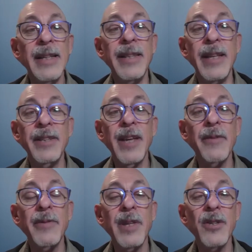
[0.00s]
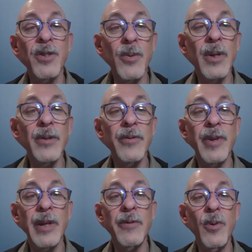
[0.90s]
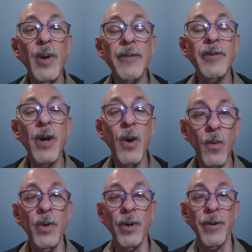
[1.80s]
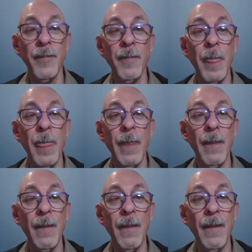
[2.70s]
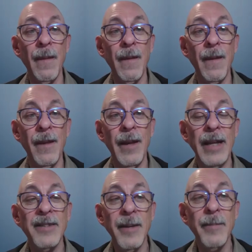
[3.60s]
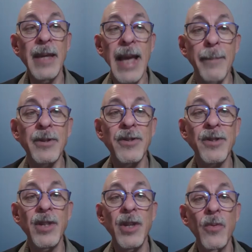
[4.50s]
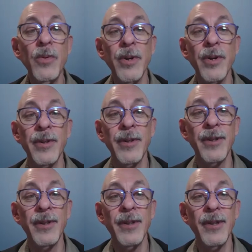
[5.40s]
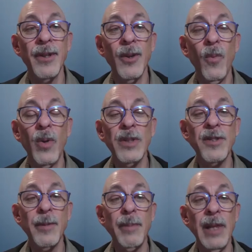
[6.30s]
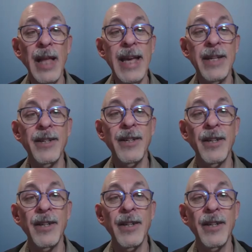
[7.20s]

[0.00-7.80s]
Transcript: Then you have the issue of if you have an owner and something happens to the owner, what's the plan